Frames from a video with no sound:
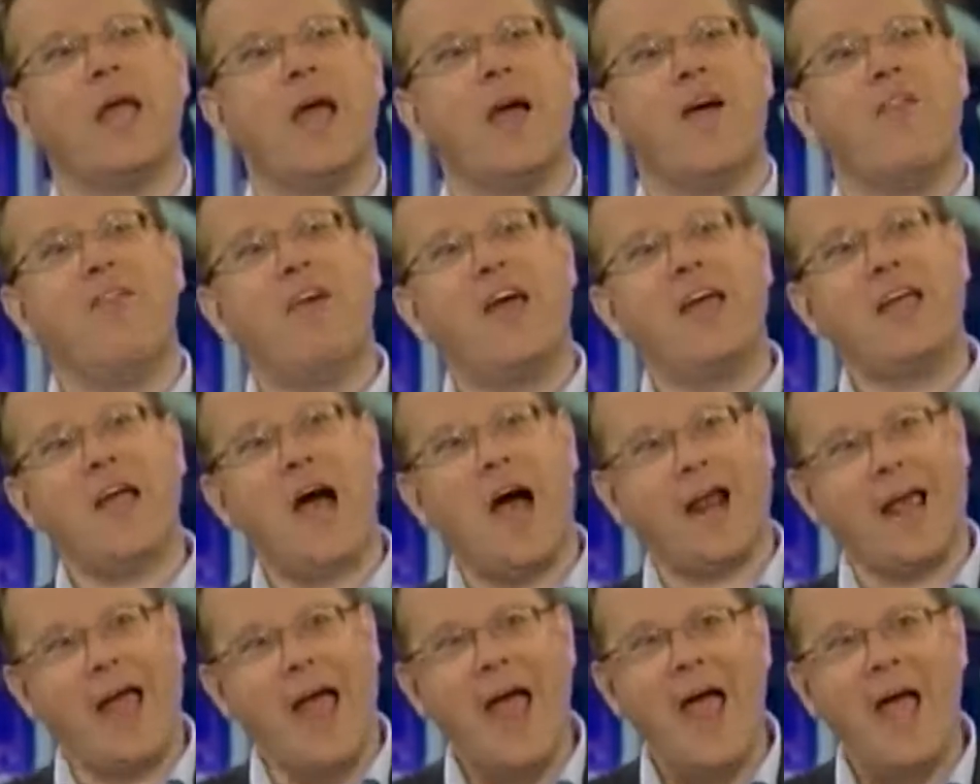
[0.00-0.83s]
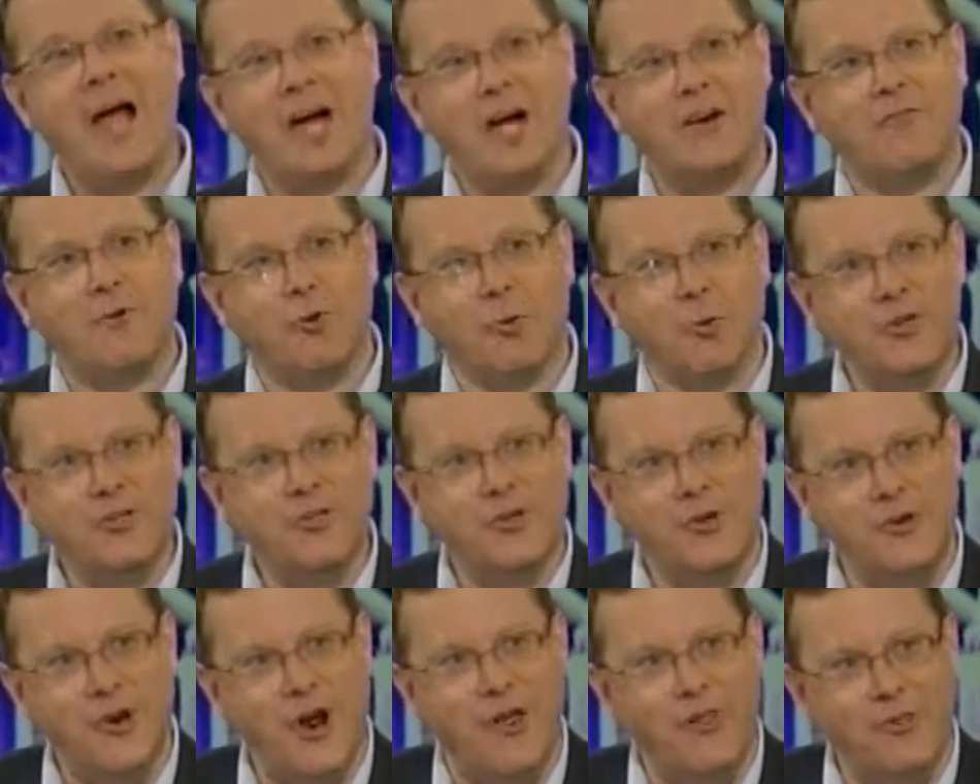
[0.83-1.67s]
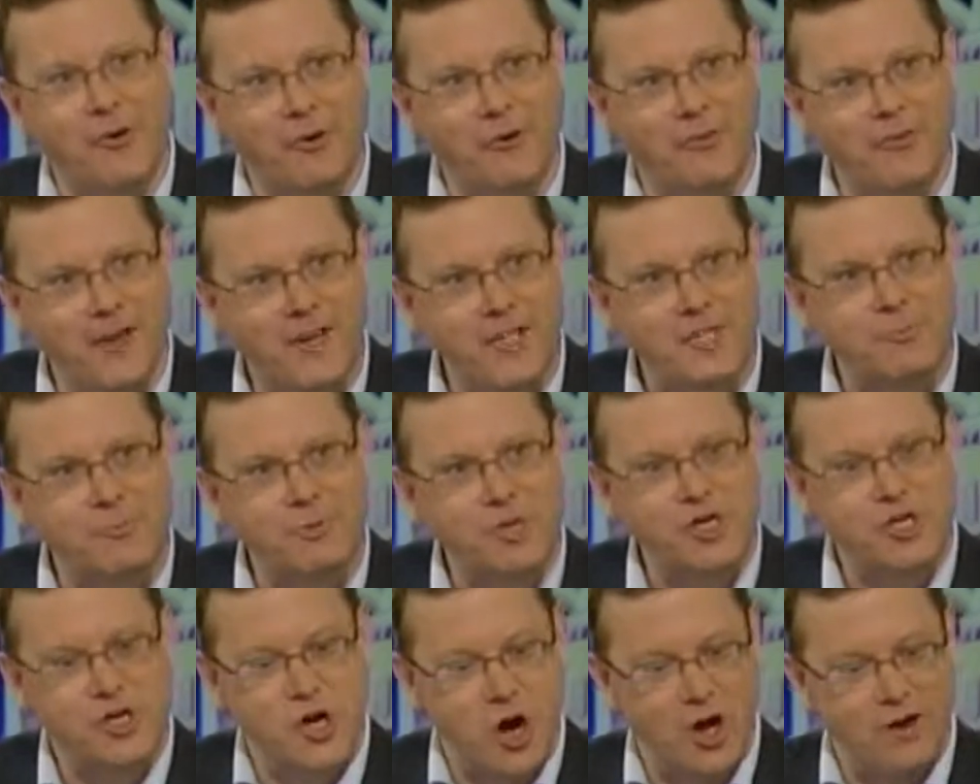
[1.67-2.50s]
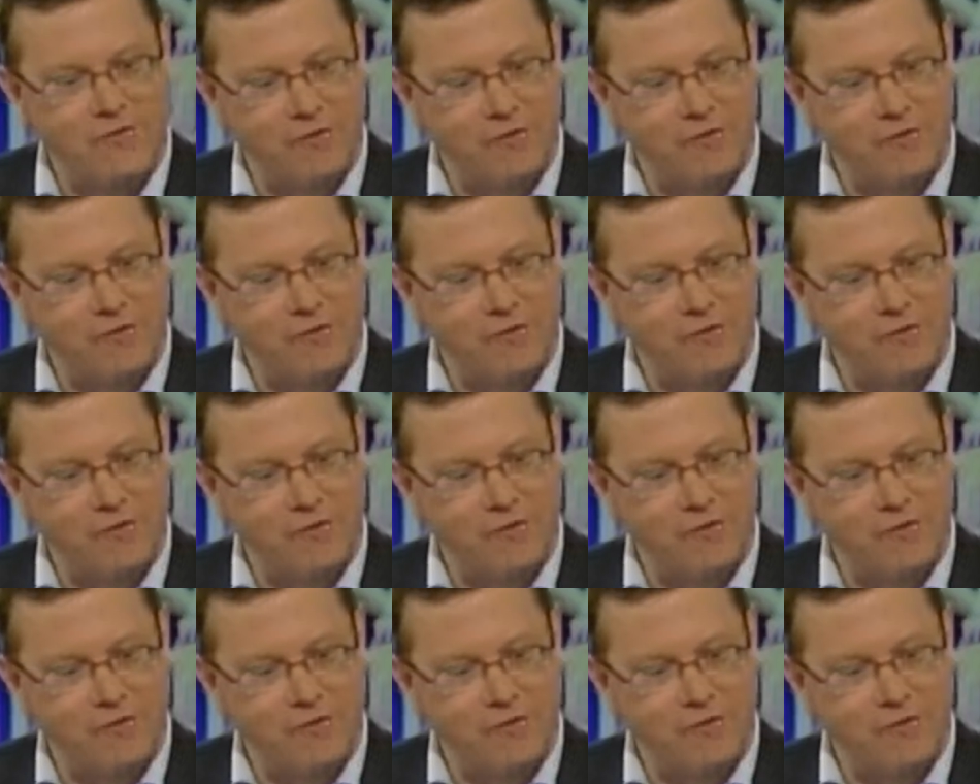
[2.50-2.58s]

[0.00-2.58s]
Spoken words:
They got a heck of a return on their investment, Sean.